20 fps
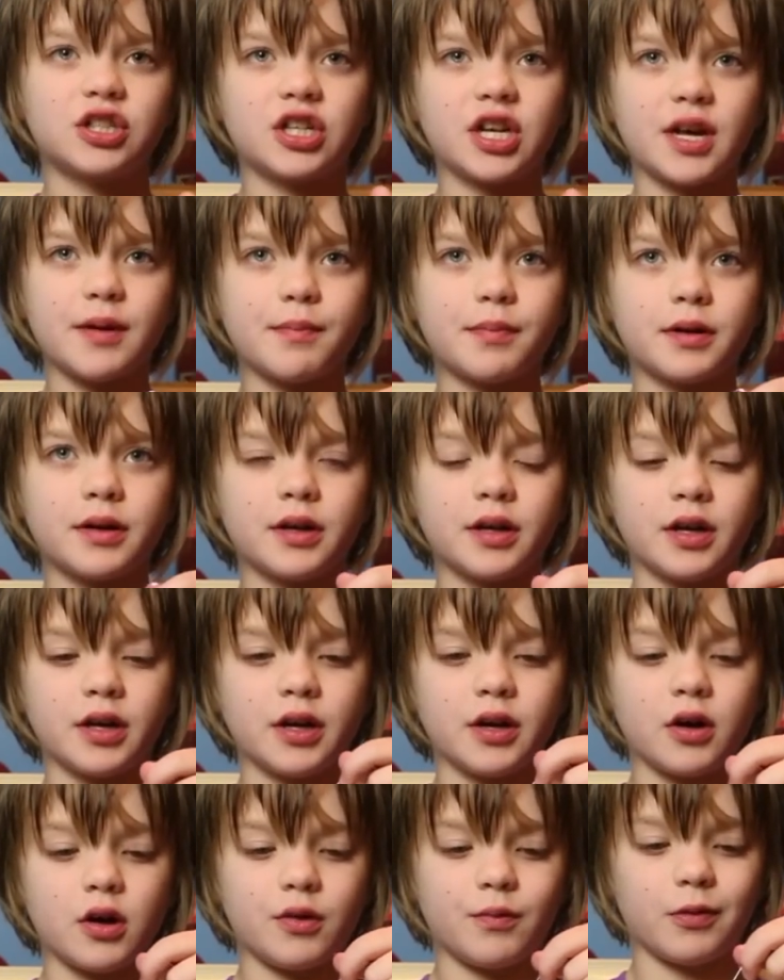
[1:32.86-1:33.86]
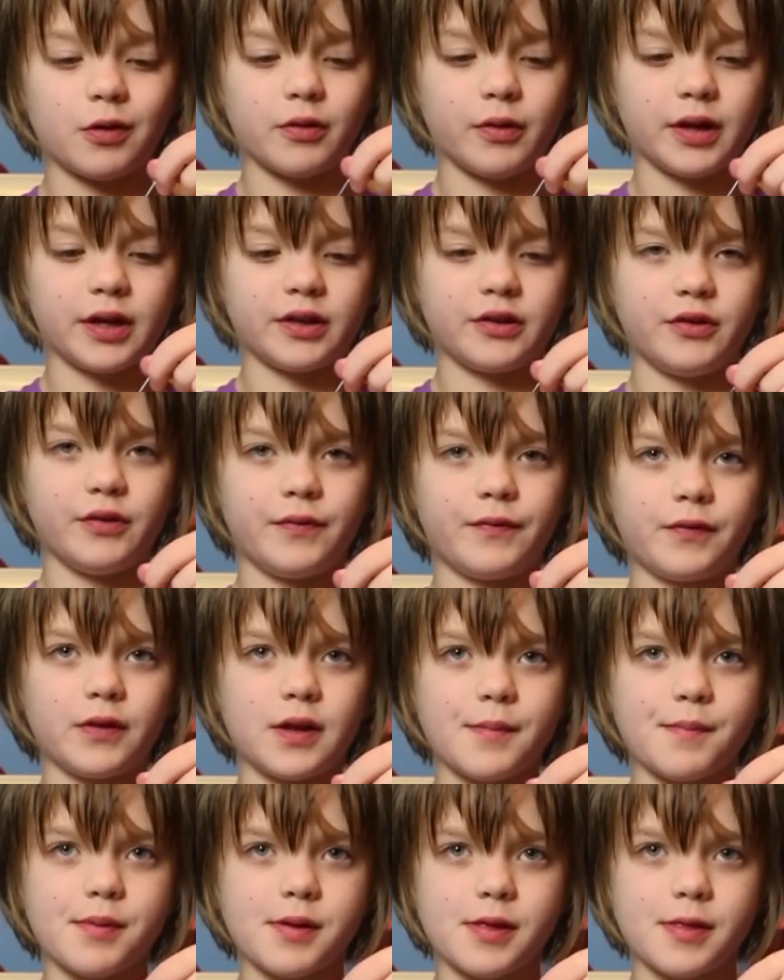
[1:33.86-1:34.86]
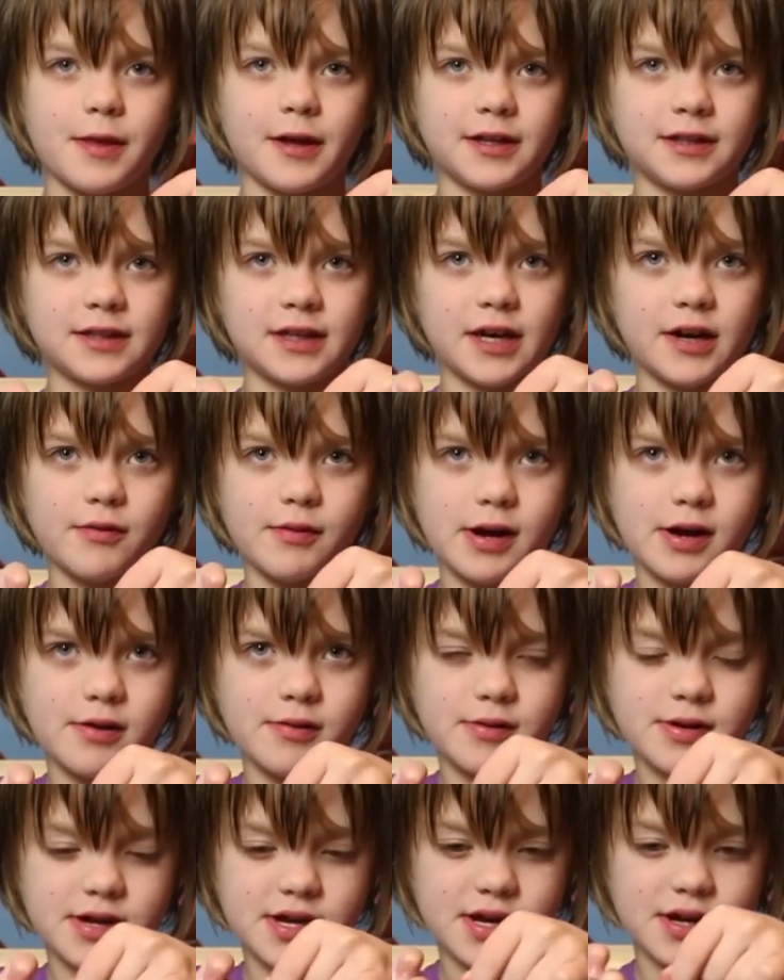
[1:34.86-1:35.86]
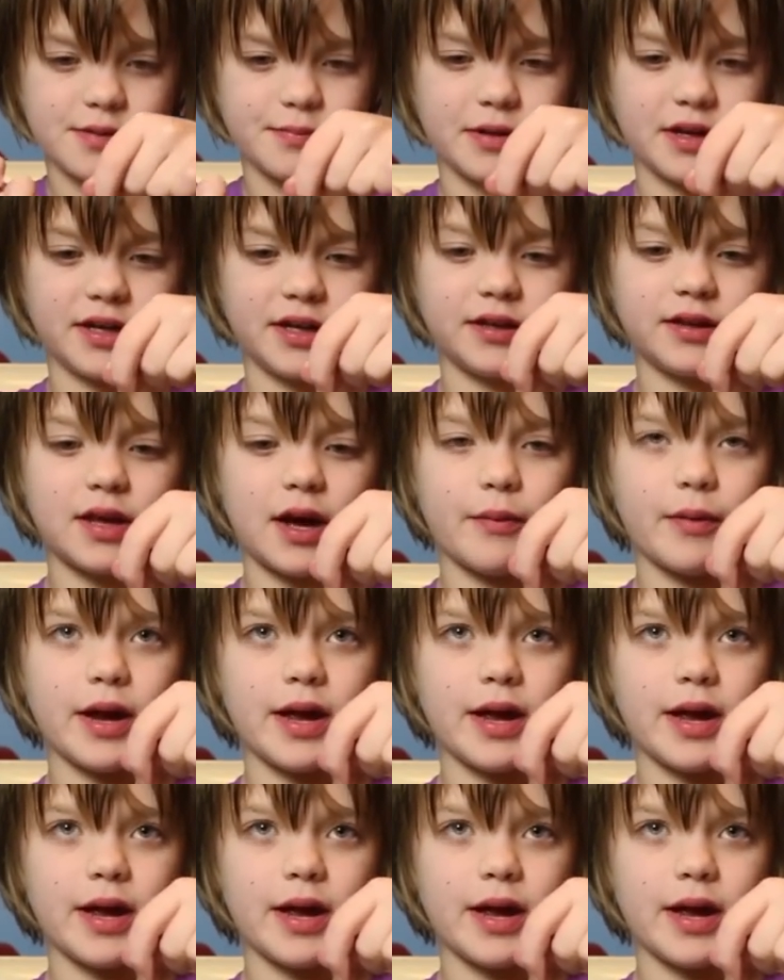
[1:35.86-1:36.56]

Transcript: shape, we're going to flip this side around and bend it that